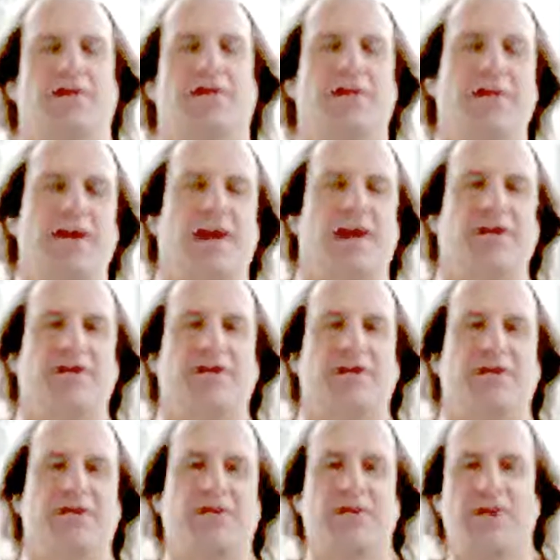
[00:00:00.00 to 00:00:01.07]
DS,
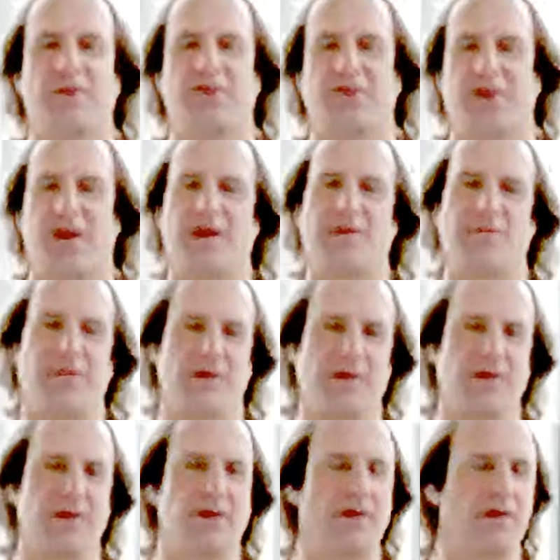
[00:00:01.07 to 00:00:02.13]
dreamscape,
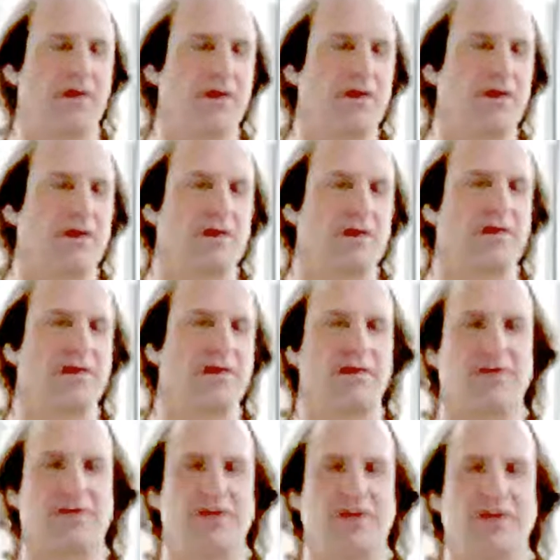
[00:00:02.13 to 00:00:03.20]

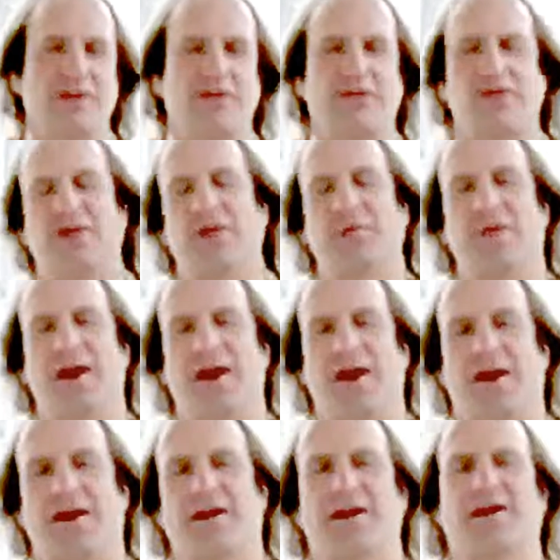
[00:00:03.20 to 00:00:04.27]
DG, dream
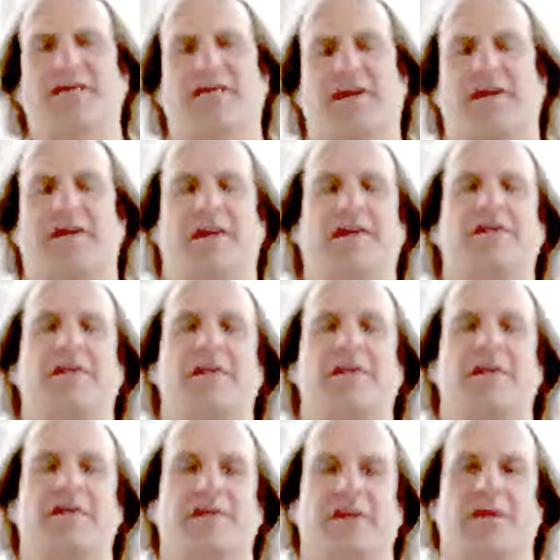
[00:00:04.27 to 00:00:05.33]
guide, etc.,
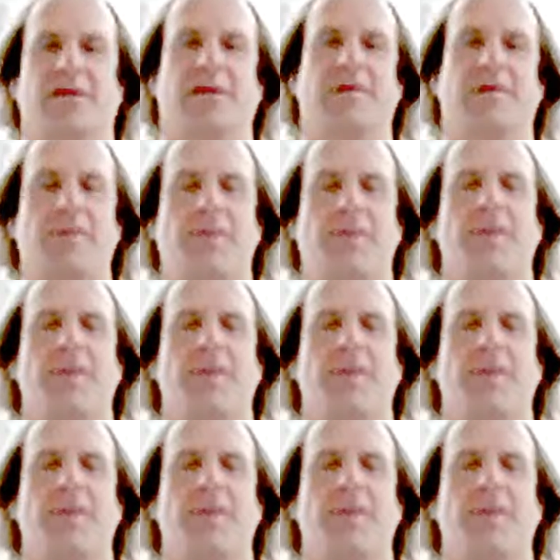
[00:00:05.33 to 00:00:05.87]
etc., etc.